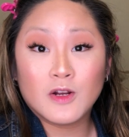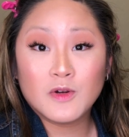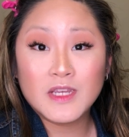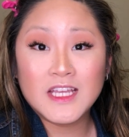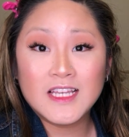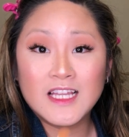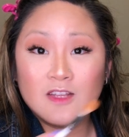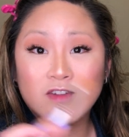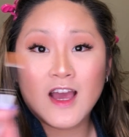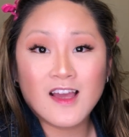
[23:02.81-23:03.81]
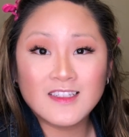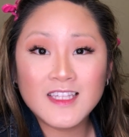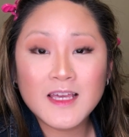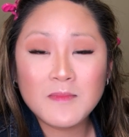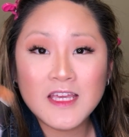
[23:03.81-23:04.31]
are Korean and you've got eyes
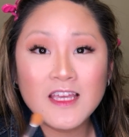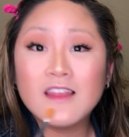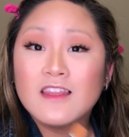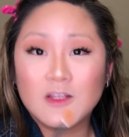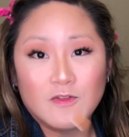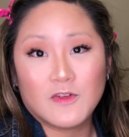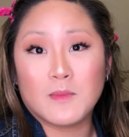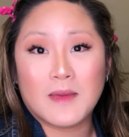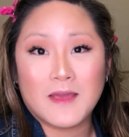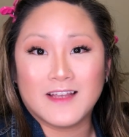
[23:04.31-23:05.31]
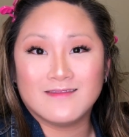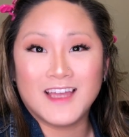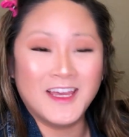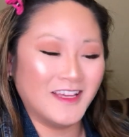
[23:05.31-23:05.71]
like me, then you feel my pain.